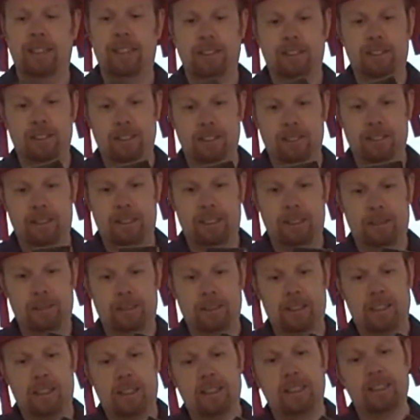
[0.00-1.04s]
edges
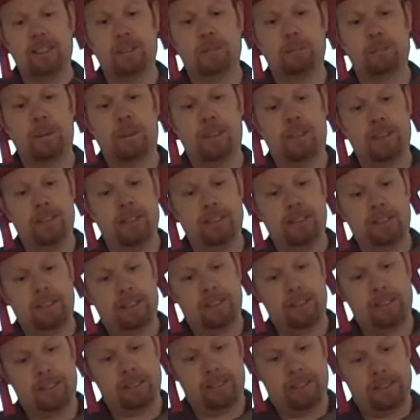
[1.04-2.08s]
anywhere on this product.
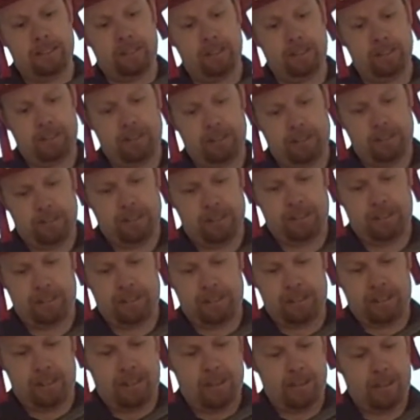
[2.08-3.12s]

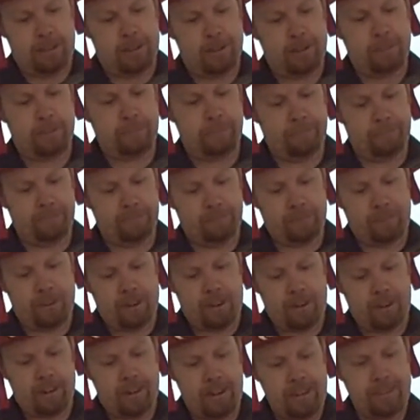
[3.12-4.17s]
Um,
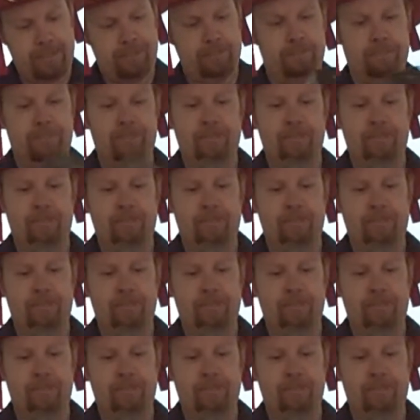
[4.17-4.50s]
all right.